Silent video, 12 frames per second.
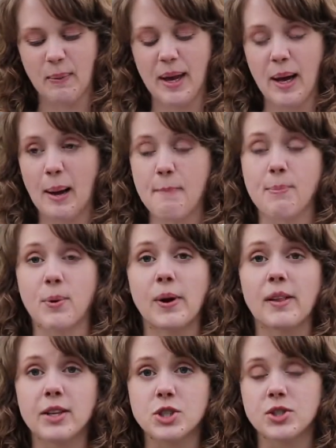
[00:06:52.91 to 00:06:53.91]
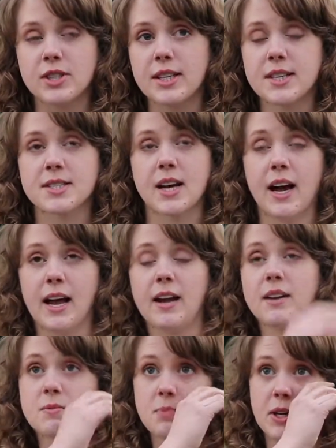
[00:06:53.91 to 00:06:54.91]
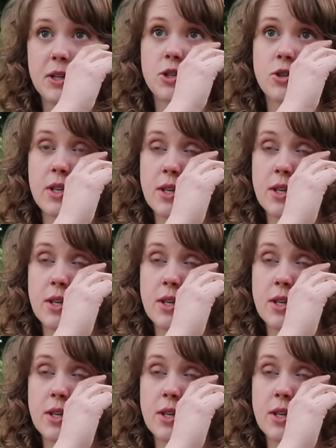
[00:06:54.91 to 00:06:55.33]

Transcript: Umbrella trees. I had an umbrella tree